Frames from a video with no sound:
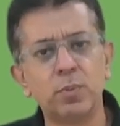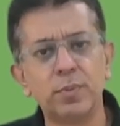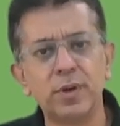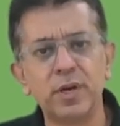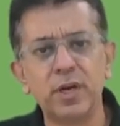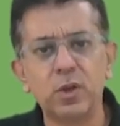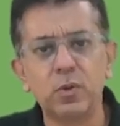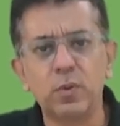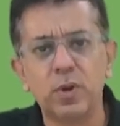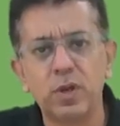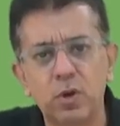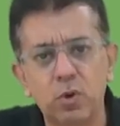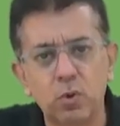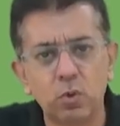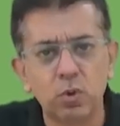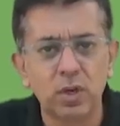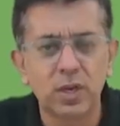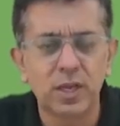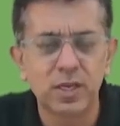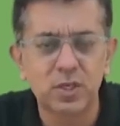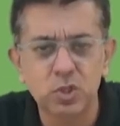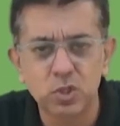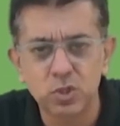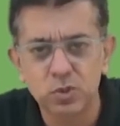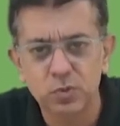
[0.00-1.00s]
you enroll,
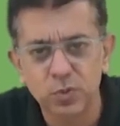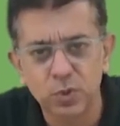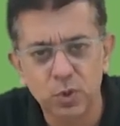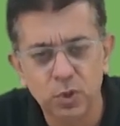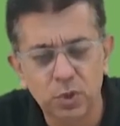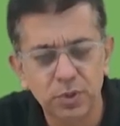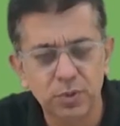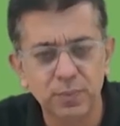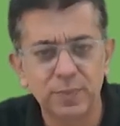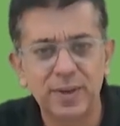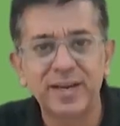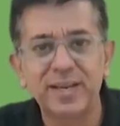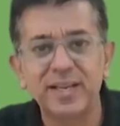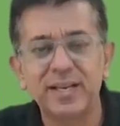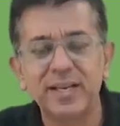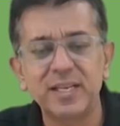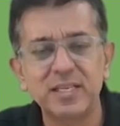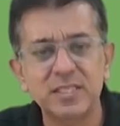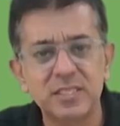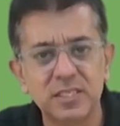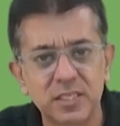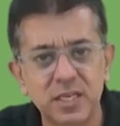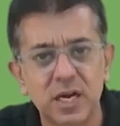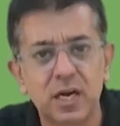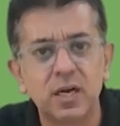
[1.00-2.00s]
lectures will automatically
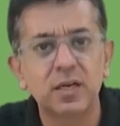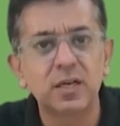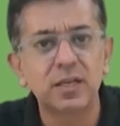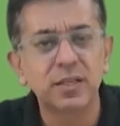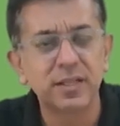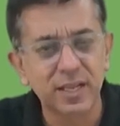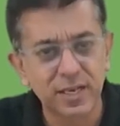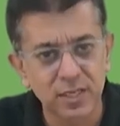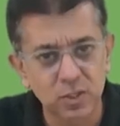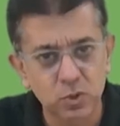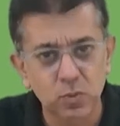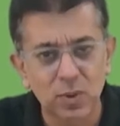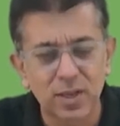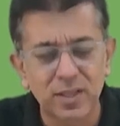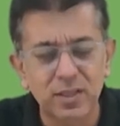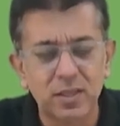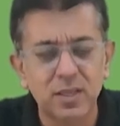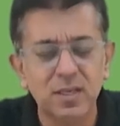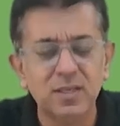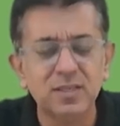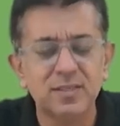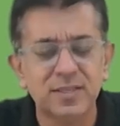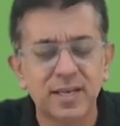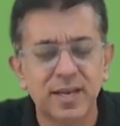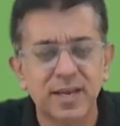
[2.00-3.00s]
start. That is one
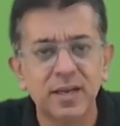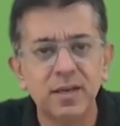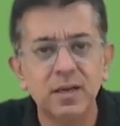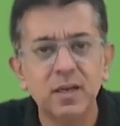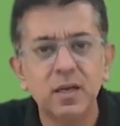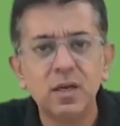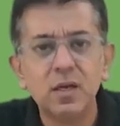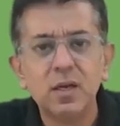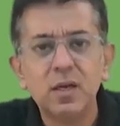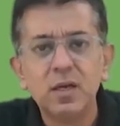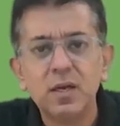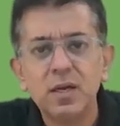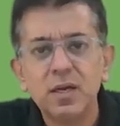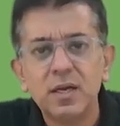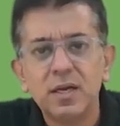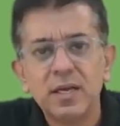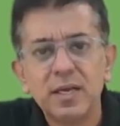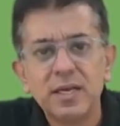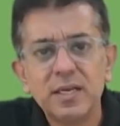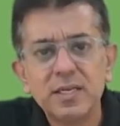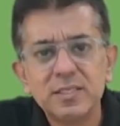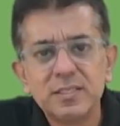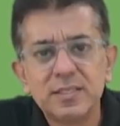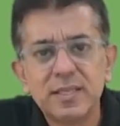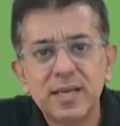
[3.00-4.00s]
thing. Second
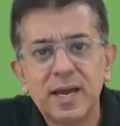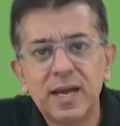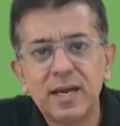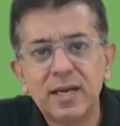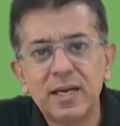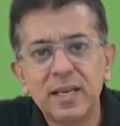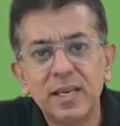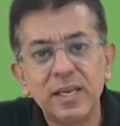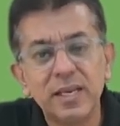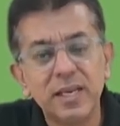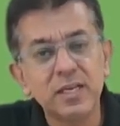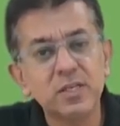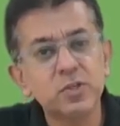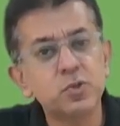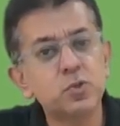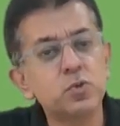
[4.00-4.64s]
is that in case you